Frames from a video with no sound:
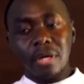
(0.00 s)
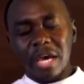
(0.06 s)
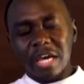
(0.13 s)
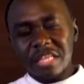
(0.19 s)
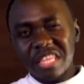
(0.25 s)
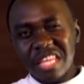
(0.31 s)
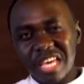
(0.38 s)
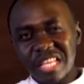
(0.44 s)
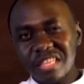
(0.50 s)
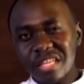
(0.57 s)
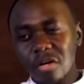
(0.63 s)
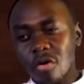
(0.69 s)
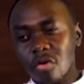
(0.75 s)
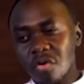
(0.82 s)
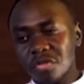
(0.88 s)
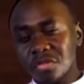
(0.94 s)
and then they
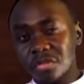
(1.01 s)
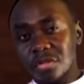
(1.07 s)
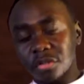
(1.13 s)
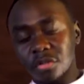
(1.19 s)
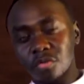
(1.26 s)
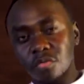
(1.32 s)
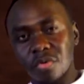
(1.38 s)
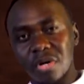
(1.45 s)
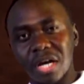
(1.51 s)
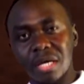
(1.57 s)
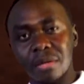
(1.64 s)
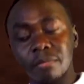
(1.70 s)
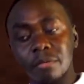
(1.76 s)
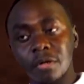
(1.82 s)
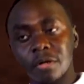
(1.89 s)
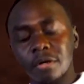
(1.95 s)
go on to
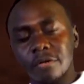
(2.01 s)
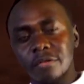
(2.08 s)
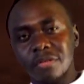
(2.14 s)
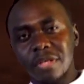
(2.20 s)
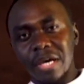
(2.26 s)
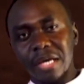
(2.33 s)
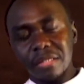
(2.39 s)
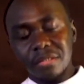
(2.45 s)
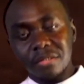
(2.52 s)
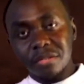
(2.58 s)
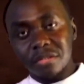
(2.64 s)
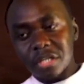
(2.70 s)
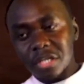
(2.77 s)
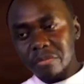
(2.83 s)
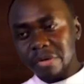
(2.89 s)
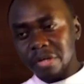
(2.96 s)
describe that
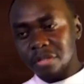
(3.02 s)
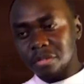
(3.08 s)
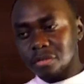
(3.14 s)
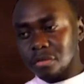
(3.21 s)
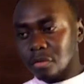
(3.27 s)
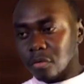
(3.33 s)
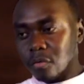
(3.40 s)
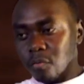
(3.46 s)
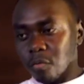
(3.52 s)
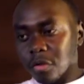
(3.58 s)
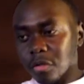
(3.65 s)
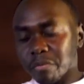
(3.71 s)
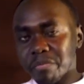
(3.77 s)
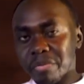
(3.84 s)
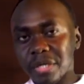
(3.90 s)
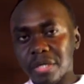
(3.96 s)
demons
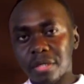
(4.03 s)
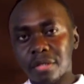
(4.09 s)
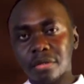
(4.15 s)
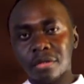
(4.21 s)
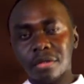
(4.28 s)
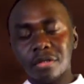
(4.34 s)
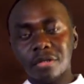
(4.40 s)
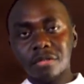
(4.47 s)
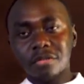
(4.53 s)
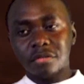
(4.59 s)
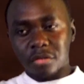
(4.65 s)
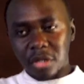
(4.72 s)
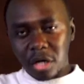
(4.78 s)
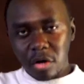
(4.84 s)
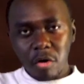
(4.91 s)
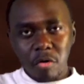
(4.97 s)
will be
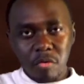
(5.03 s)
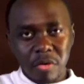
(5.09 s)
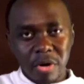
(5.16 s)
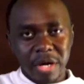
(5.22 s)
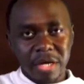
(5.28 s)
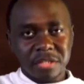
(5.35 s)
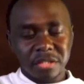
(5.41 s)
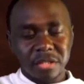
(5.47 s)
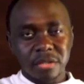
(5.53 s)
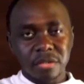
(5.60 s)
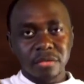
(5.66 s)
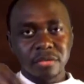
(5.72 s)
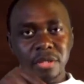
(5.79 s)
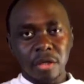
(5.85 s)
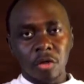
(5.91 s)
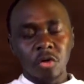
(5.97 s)

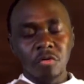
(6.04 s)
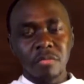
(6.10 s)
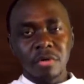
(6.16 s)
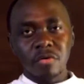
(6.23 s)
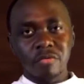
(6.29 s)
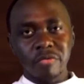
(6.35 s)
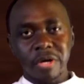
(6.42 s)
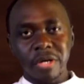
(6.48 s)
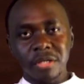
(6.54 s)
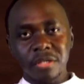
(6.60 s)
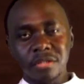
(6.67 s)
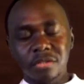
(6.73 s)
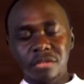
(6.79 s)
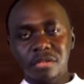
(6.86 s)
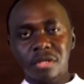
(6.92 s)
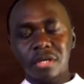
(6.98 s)
terrorizing the human
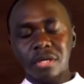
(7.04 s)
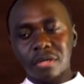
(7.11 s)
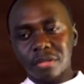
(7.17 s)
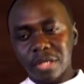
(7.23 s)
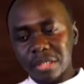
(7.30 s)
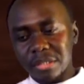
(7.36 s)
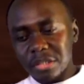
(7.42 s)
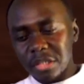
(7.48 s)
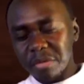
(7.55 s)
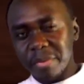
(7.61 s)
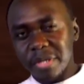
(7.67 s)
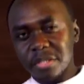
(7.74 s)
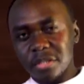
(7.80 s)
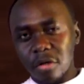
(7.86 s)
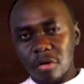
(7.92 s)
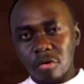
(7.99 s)
race. That
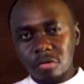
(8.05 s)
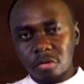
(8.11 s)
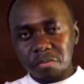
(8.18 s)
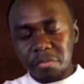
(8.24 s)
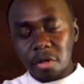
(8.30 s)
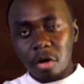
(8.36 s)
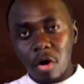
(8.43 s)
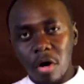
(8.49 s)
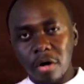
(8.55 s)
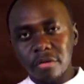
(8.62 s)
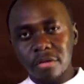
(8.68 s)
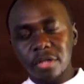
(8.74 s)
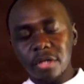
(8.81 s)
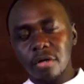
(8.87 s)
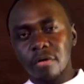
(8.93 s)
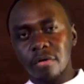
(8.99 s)
demons are going to be
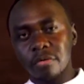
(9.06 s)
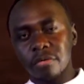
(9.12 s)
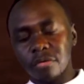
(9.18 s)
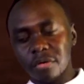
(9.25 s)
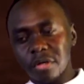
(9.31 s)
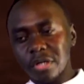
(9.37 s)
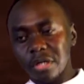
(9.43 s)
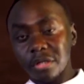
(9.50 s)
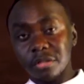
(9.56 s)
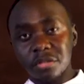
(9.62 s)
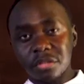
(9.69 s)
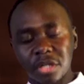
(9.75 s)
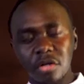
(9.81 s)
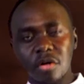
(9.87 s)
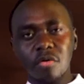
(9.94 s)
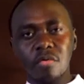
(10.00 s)
on the earth
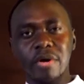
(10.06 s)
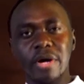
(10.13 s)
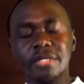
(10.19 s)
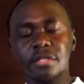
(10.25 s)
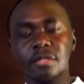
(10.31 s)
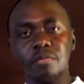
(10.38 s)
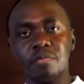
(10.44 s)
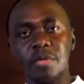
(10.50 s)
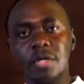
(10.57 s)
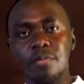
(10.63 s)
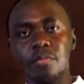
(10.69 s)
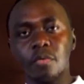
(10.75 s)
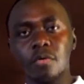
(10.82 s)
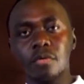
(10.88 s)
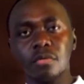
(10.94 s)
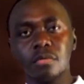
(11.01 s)
terrorizing
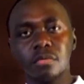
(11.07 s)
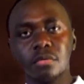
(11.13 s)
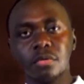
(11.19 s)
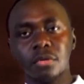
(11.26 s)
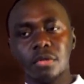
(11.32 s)
people